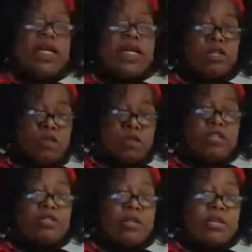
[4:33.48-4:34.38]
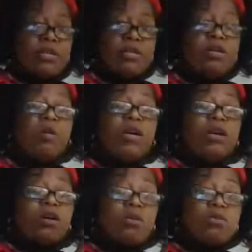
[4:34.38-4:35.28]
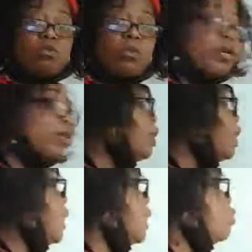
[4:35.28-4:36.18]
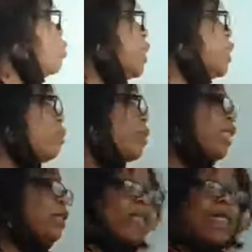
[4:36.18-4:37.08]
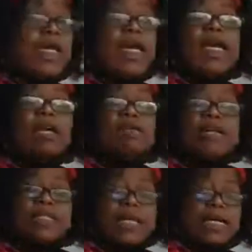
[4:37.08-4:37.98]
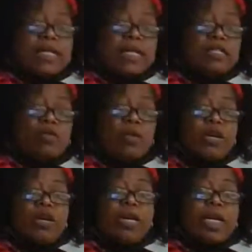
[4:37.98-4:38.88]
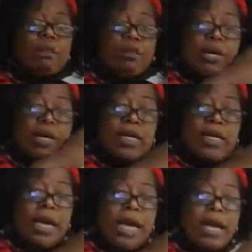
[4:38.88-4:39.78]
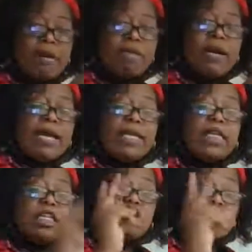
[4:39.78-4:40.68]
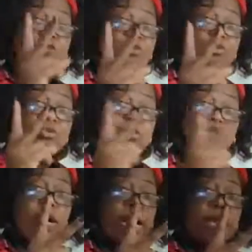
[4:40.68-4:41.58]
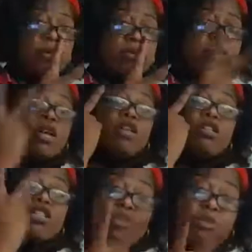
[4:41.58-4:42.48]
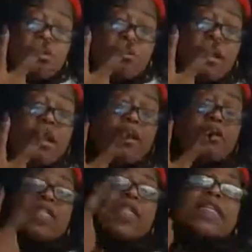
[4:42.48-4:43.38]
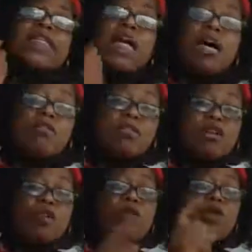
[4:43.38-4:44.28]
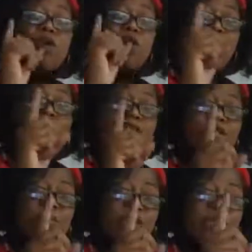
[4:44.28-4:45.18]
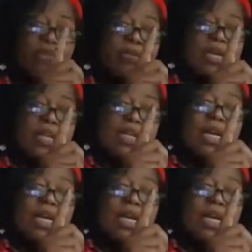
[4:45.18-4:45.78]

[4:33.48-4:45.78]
is one square unit, one whole square is one square unit. If I take that square and break it in half, I get two triangles. Two triangles is also a square unit,